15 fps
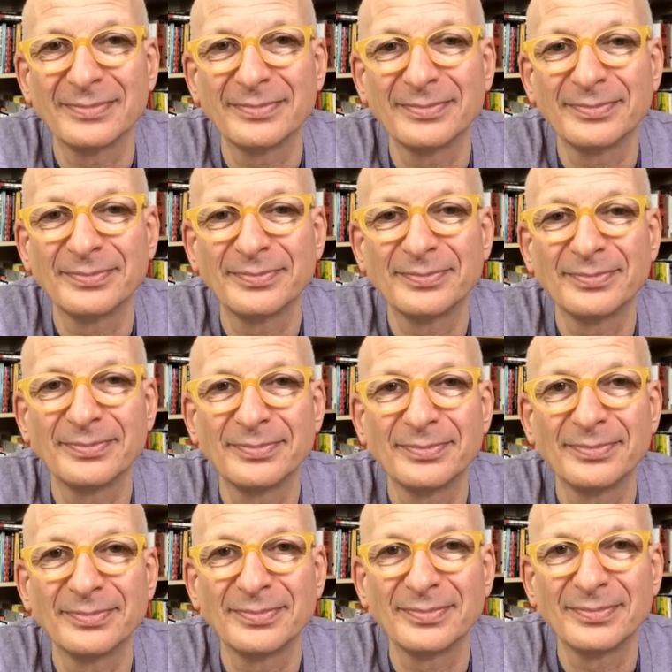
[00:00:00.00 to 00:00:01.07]

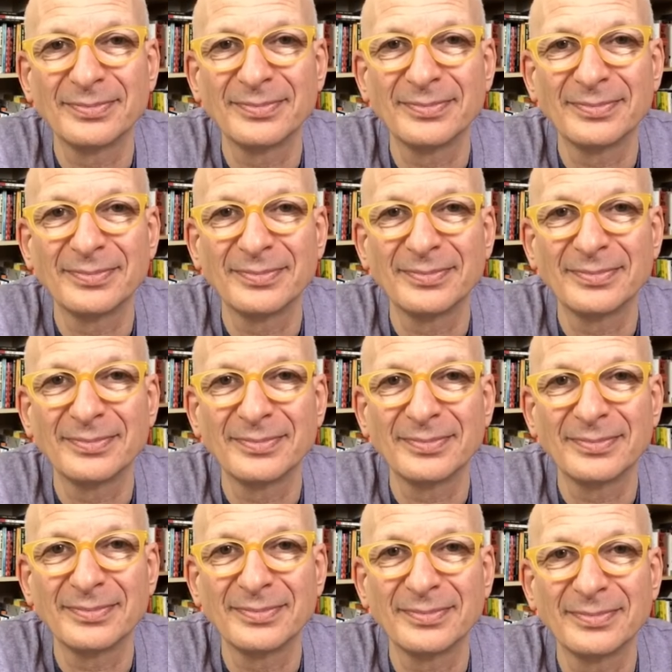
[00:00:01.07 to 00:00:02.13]

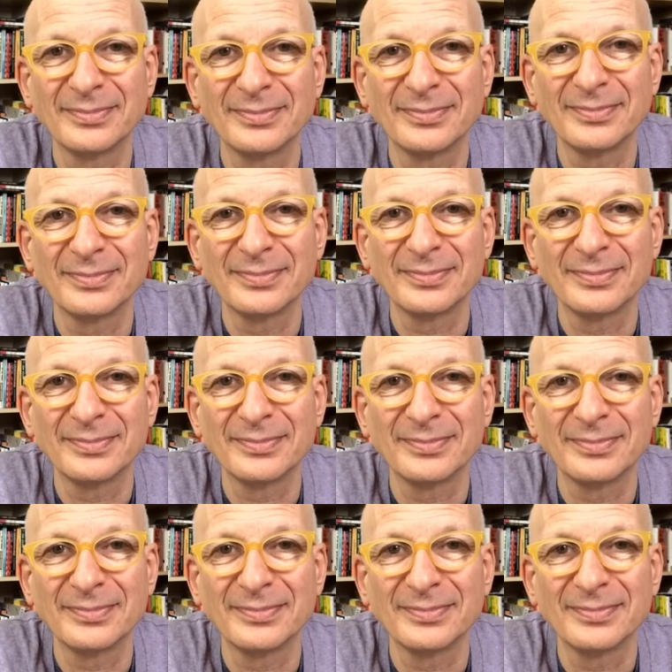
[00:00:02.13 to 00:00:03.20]

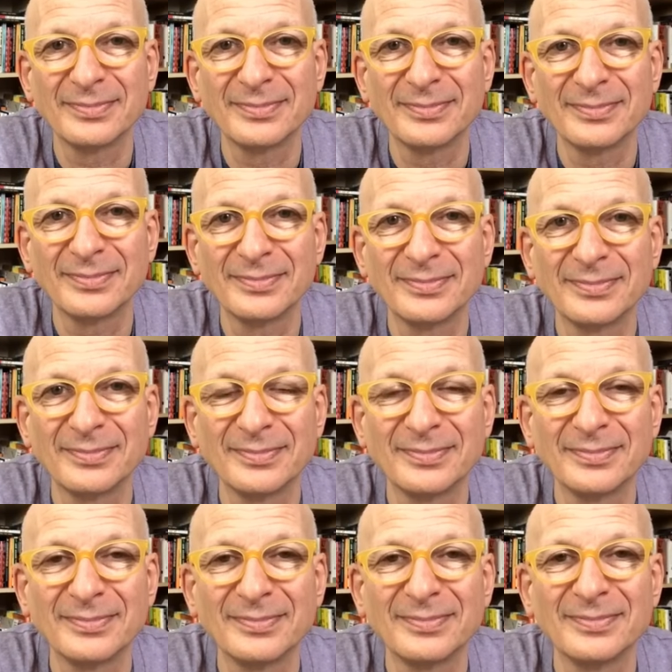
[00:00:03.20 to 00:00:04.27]

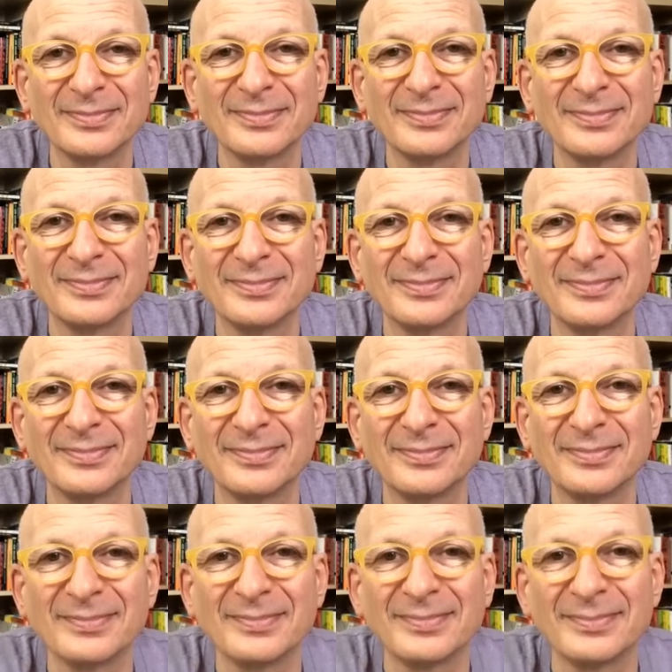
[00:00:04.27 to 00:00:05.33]

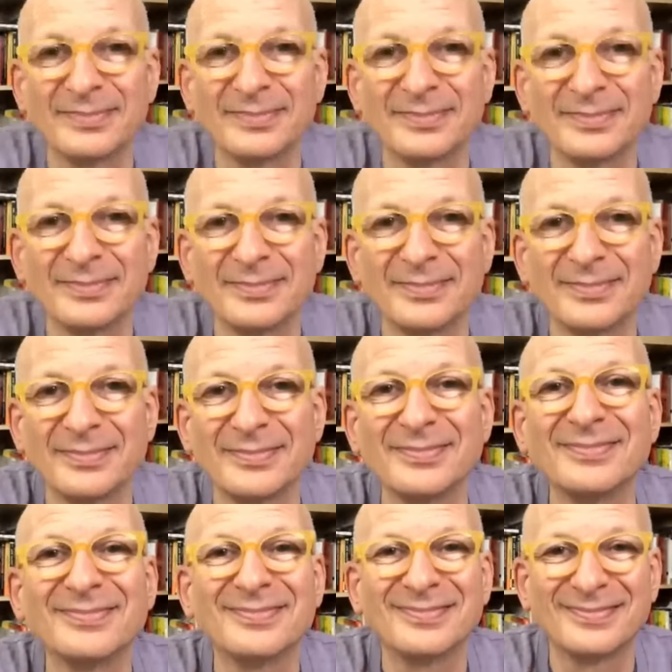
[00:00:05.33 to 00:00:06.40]

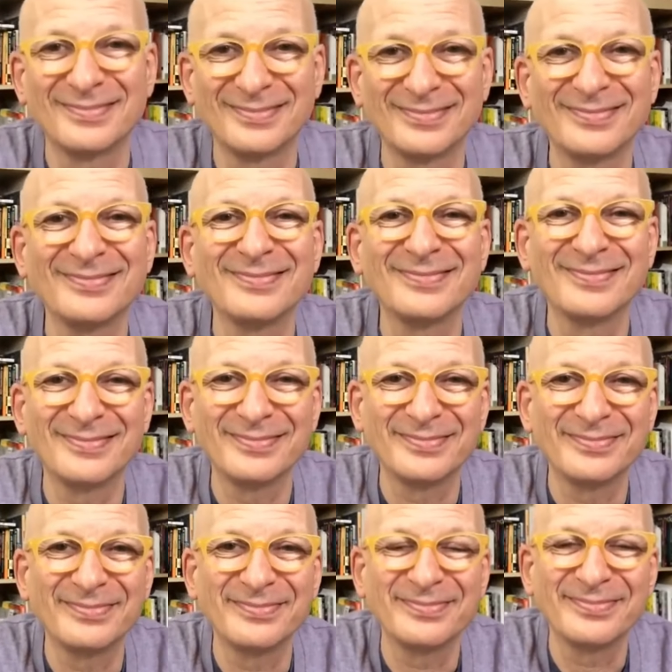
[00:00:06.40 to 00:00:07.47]

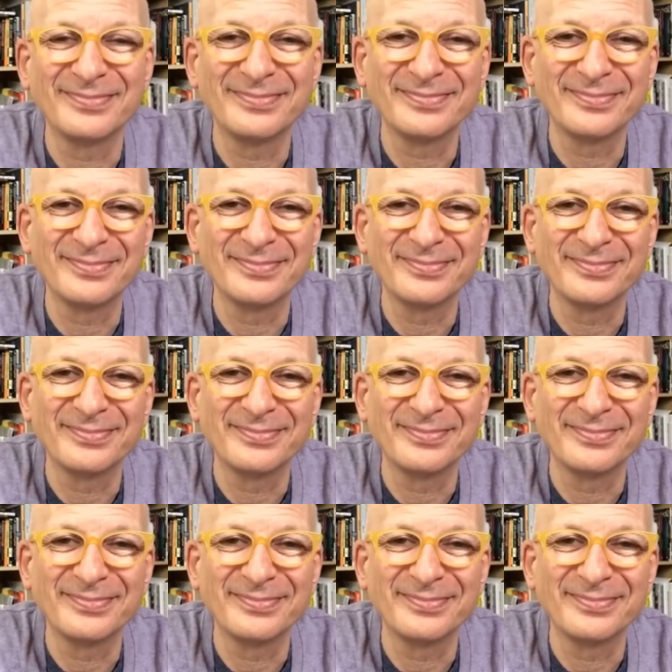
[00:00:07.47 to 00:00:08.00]
(silent)